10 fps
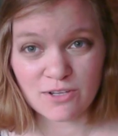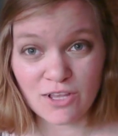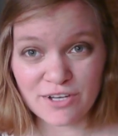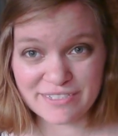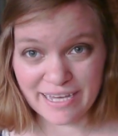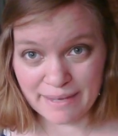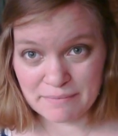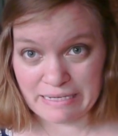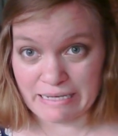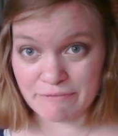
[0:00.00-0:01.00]
a long time
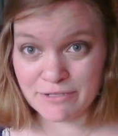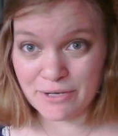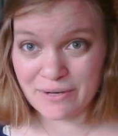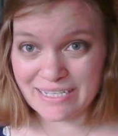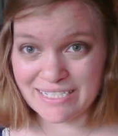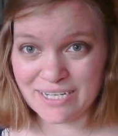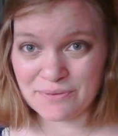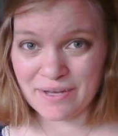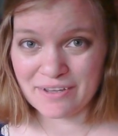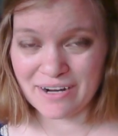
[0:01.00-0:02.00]
and I have no idea
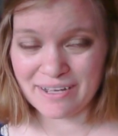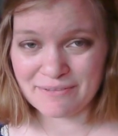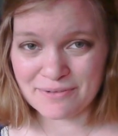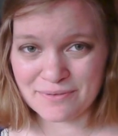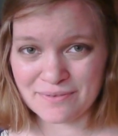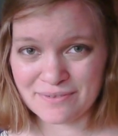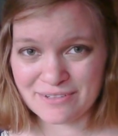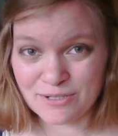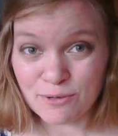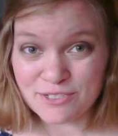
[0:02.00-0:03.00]
whether I've
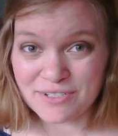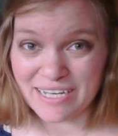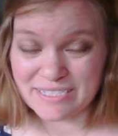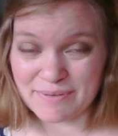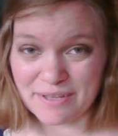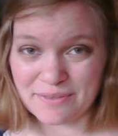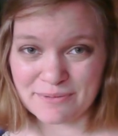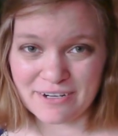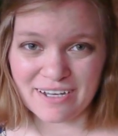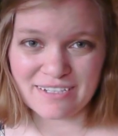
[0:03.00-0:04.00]
told you guys about
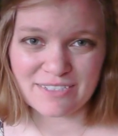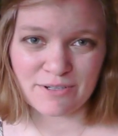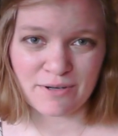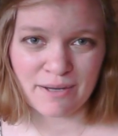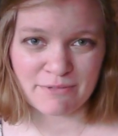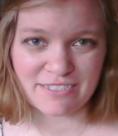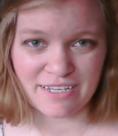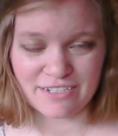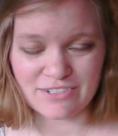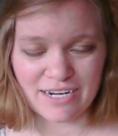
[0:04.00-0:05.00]
them or not, so I'm just
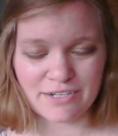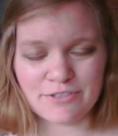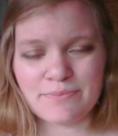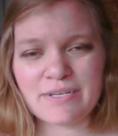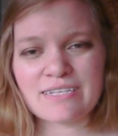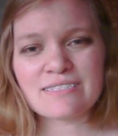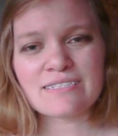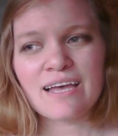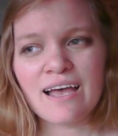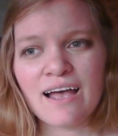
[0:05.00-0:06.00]
going to try to do a mix.
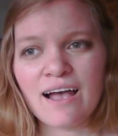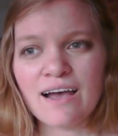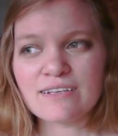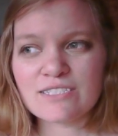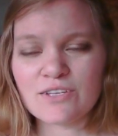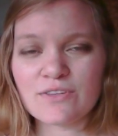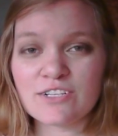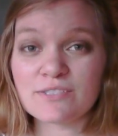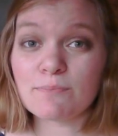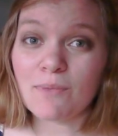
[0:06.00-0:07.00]
So
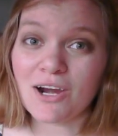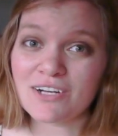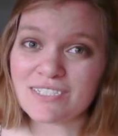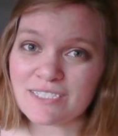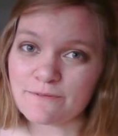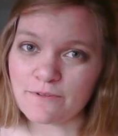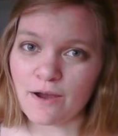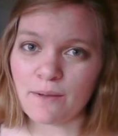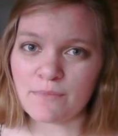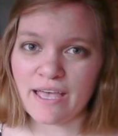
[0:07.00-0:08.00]
there's Mars
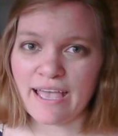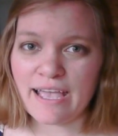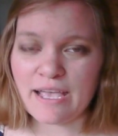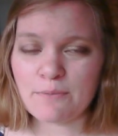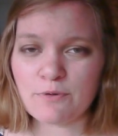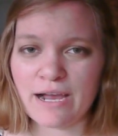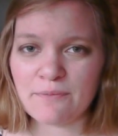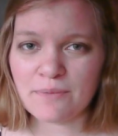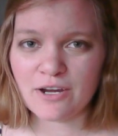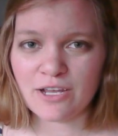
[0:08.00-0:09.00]
from the Hey
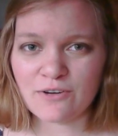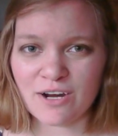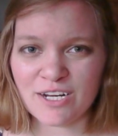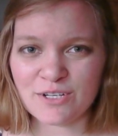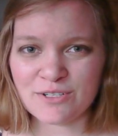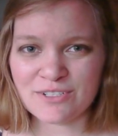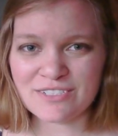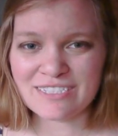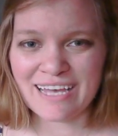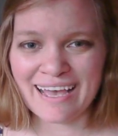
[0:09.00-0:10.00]
Brownberry
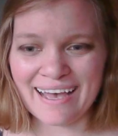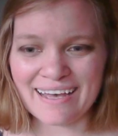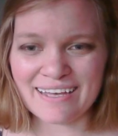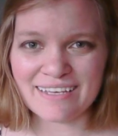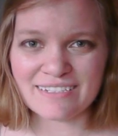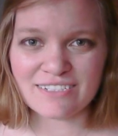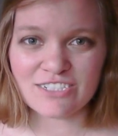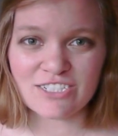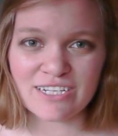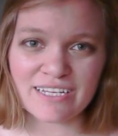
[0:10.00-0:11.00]
Chronicles, and
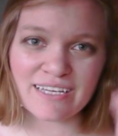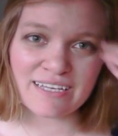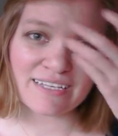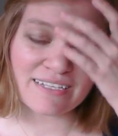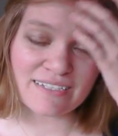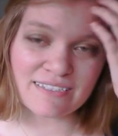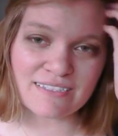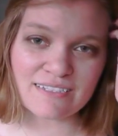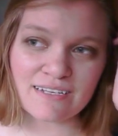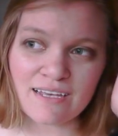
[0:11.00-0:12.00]
she's